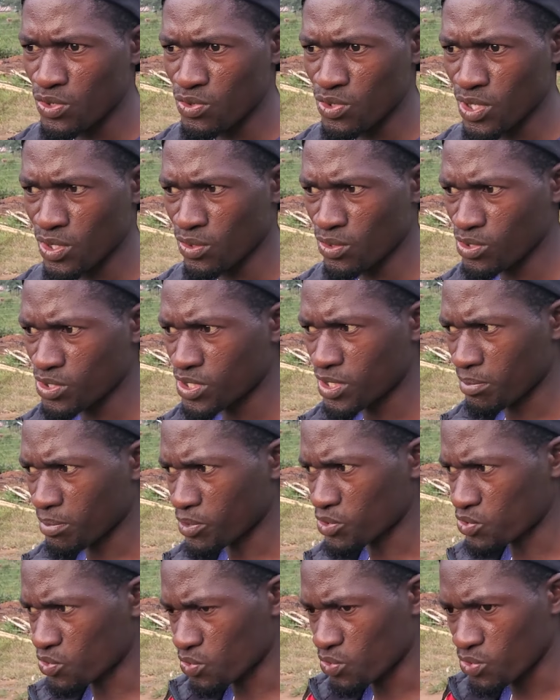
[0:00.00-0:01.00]
are not
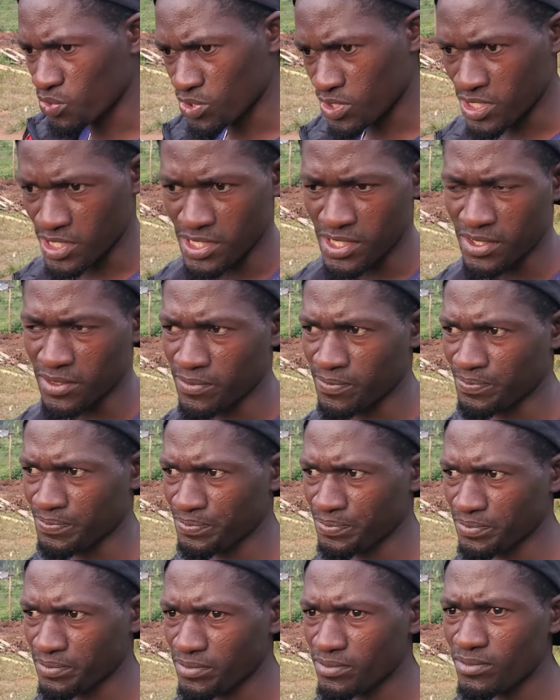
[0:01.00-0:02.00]
supposed to do this.
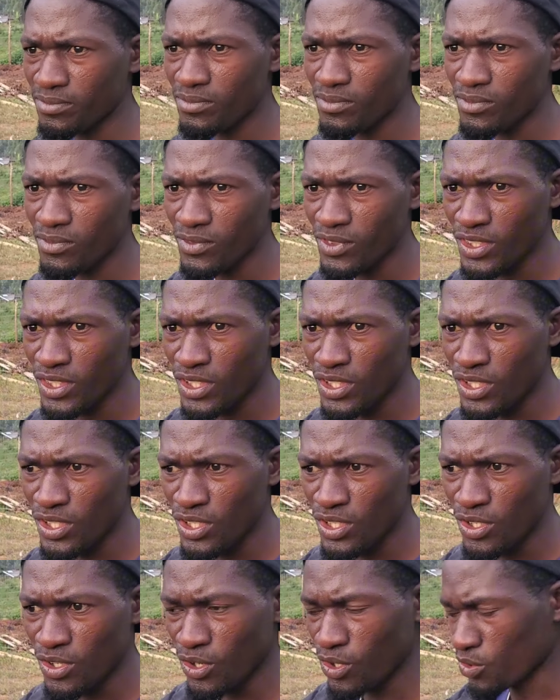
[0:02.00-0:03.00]

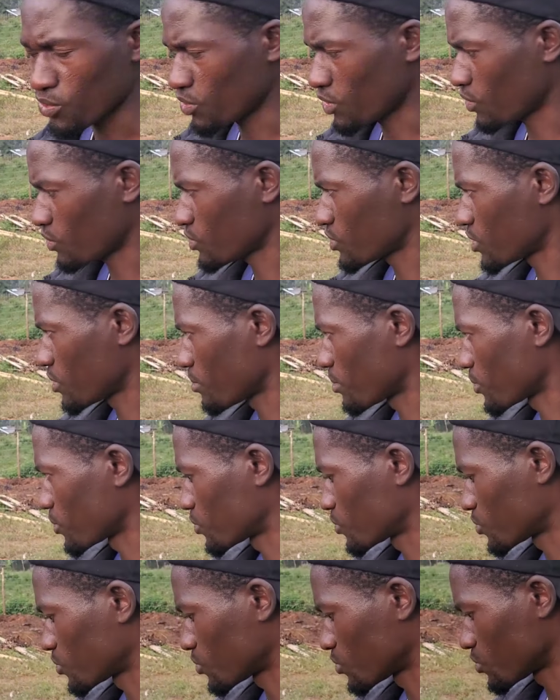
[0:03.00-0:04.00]
Or you are not
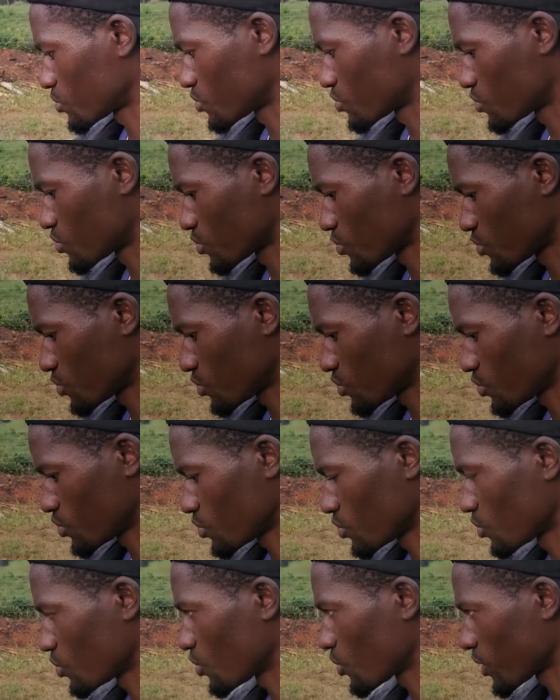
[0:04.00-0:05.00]
supposed
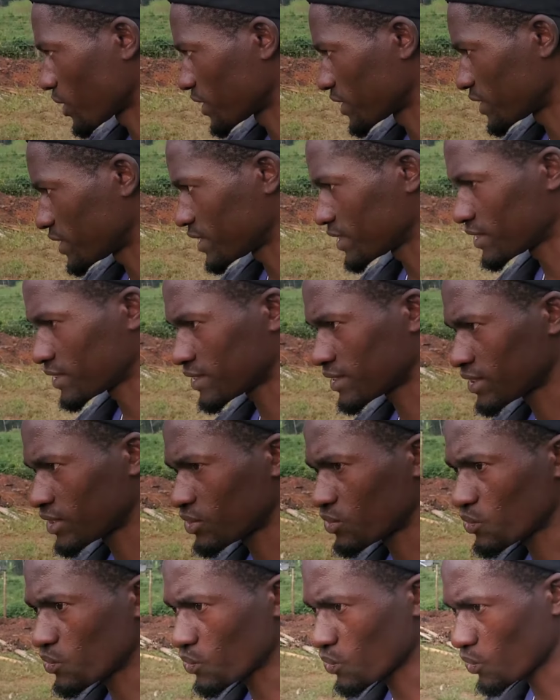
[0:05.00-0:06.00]
to go like this.
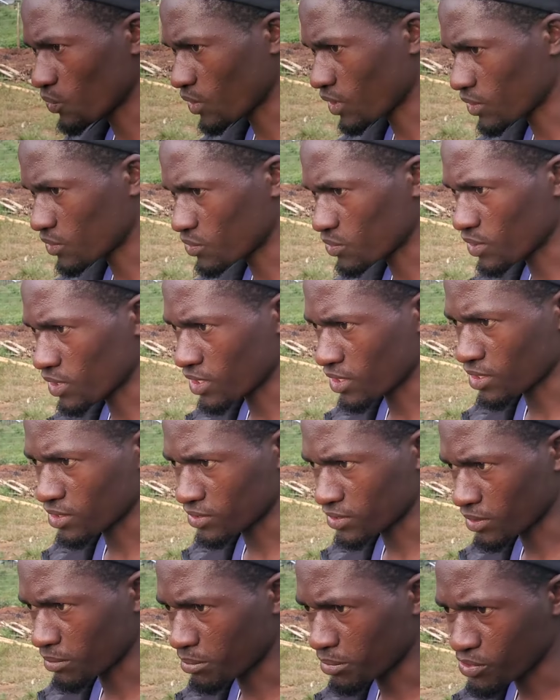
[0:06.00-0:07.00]
You are
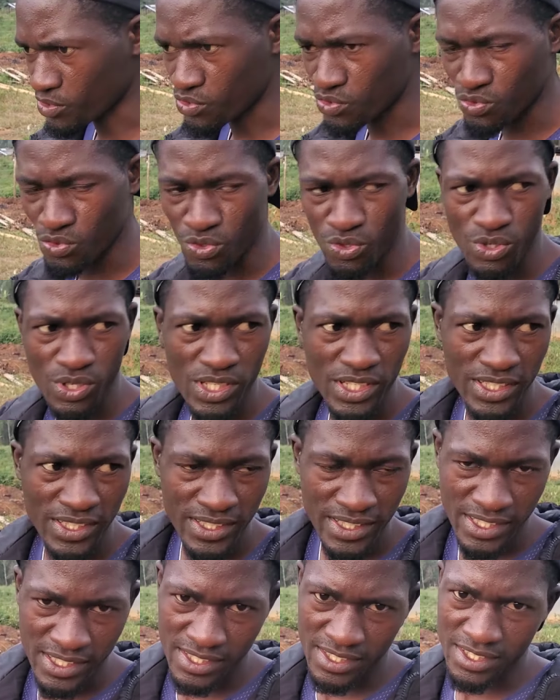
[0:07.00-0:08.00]
supposed to go like
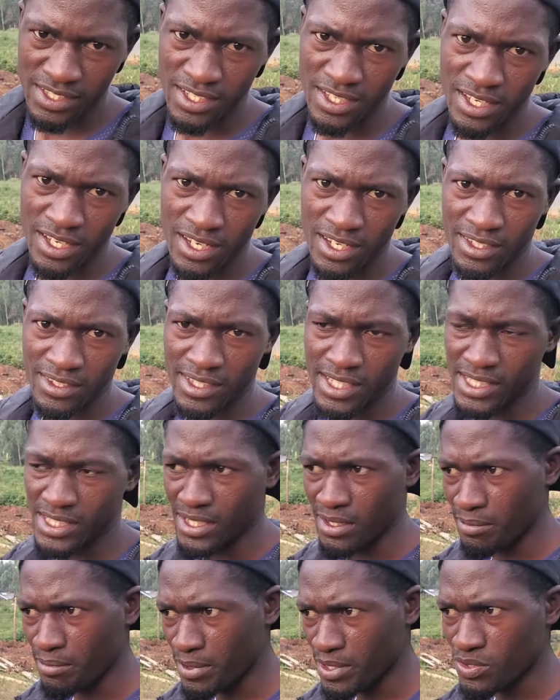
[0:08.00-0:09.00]
this. That's
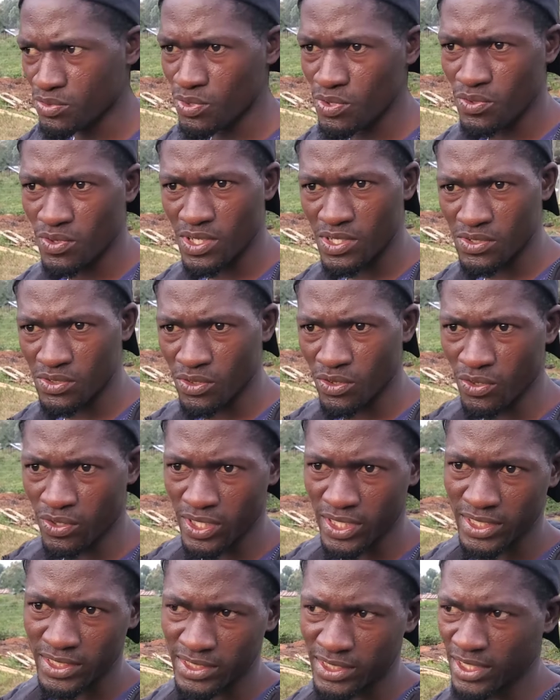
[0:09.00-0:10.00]
the best way you can
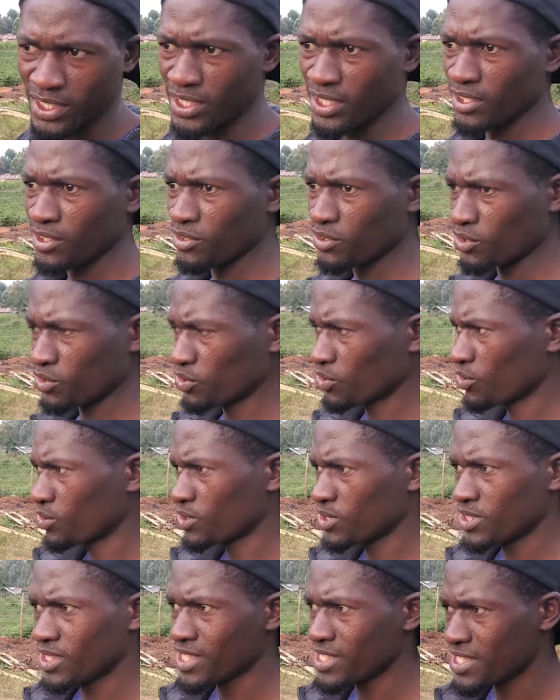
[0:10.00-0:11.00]
correct. Not
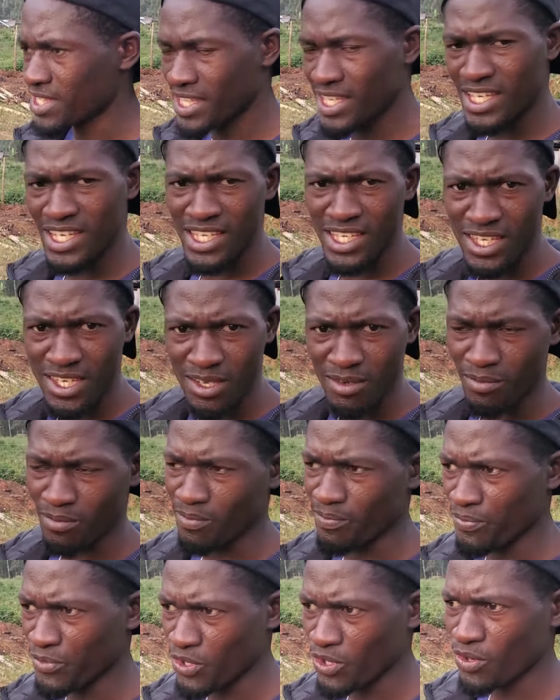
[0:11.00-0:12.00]
only just caning him
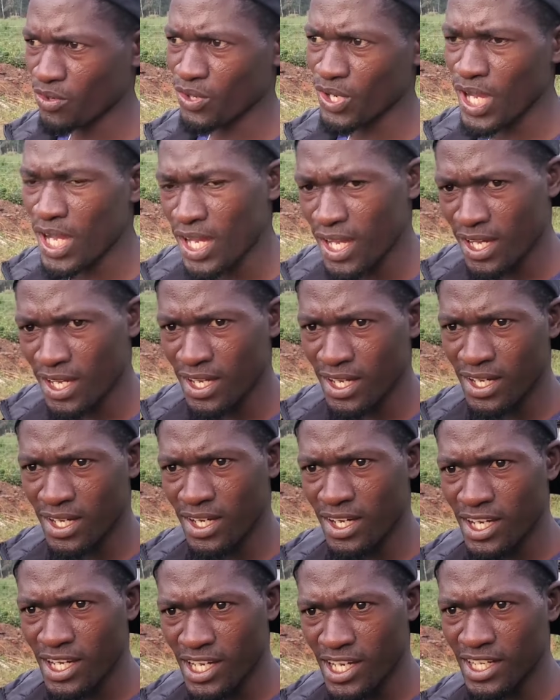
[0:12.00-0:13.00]
or her,
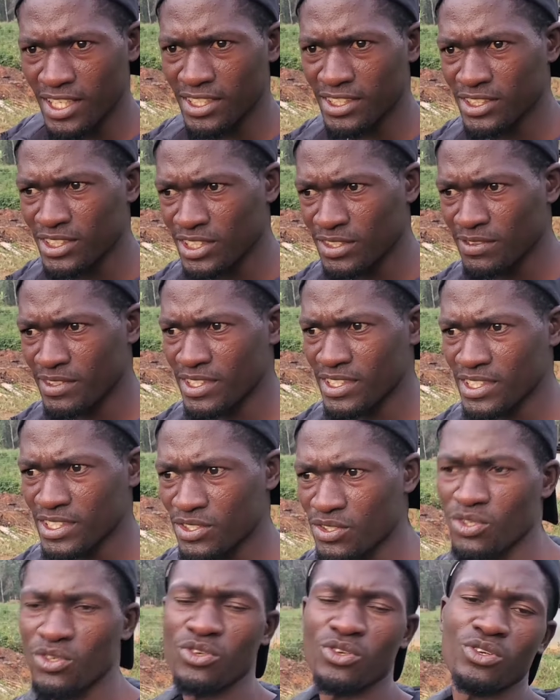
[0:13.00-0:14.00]
and even if he
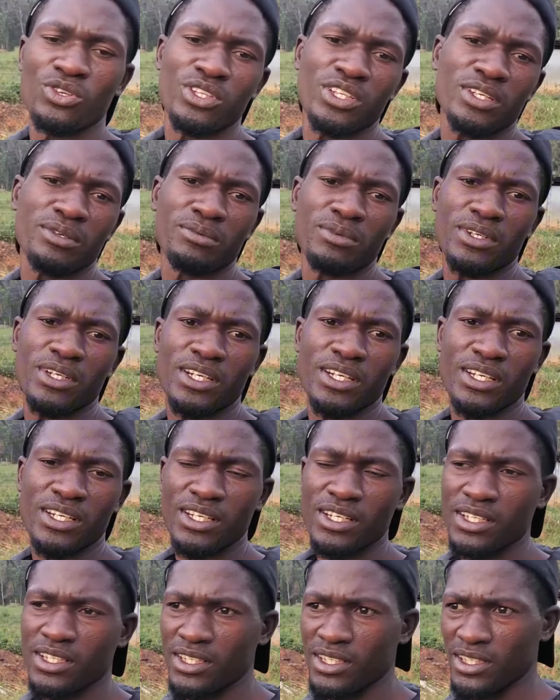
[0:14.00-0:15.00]
don't know
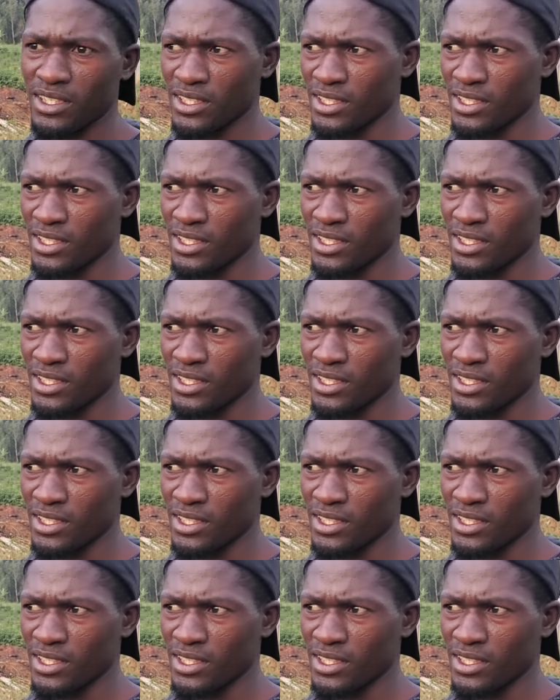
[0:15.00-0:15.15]
the